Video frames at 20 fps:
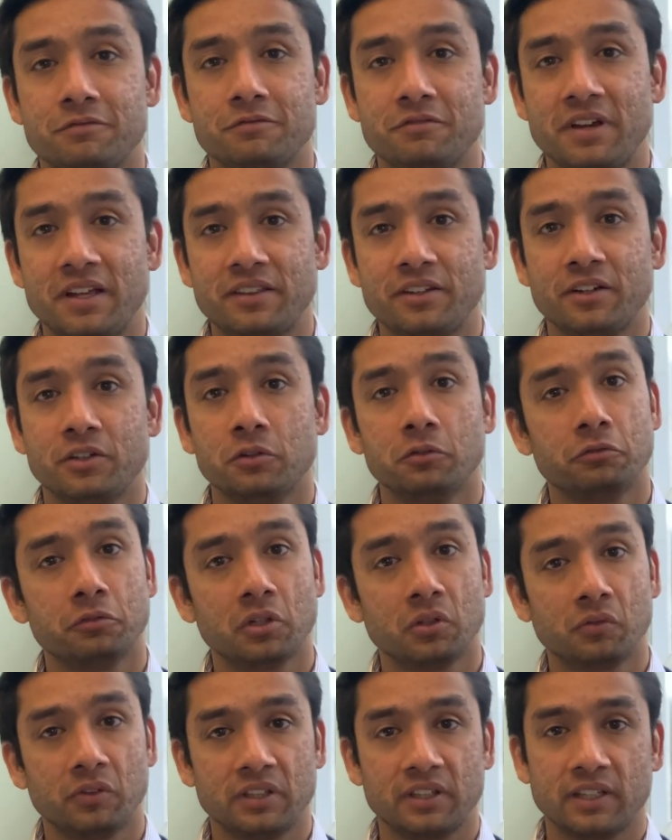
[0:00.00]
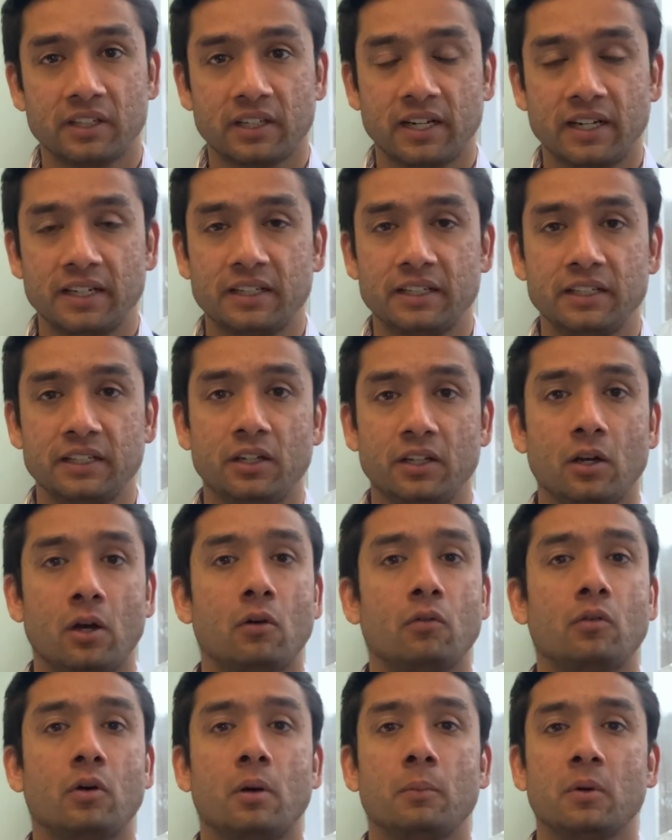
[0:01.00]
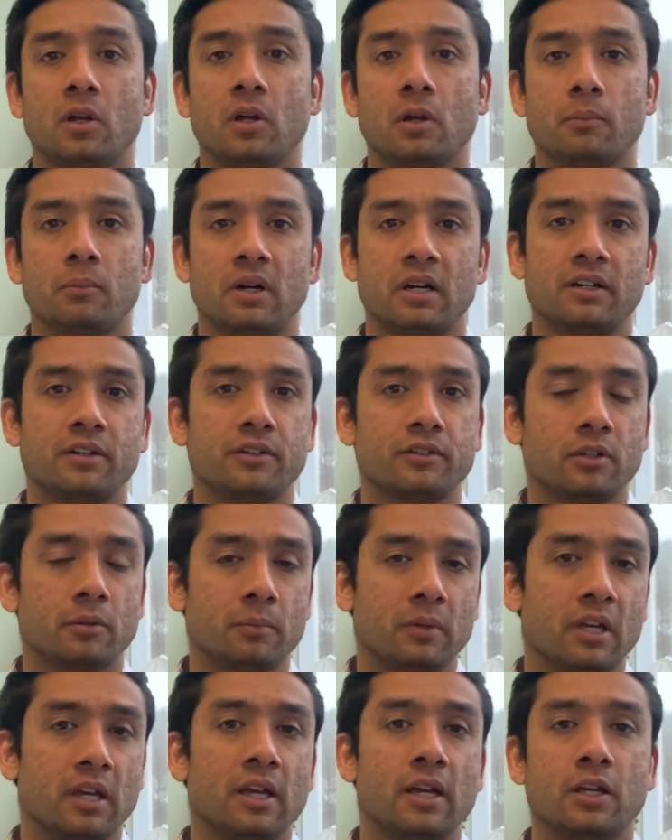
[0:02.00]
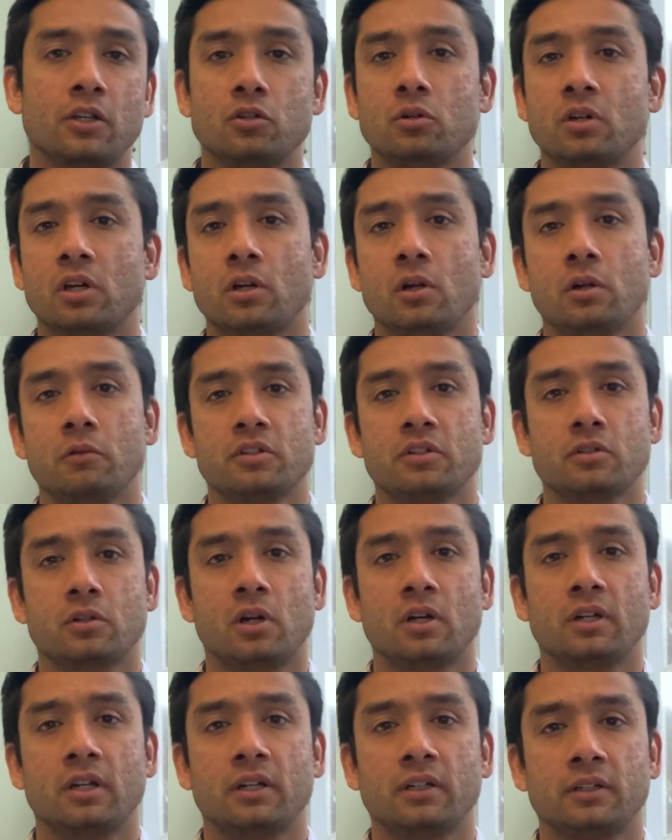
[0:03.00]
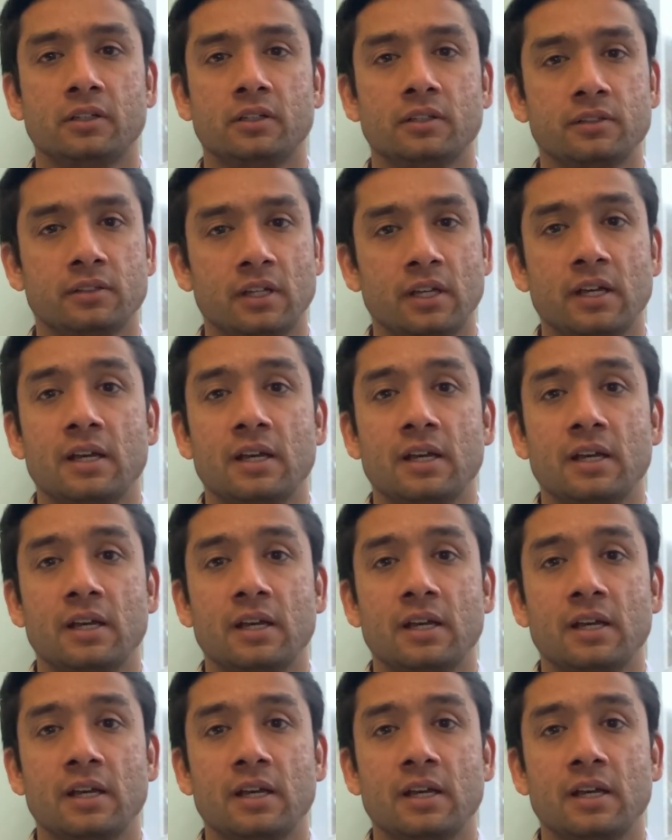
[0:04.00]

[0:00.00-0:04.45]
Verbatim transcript: whether you fulfill the criteria of common law partnership, you can always contact us.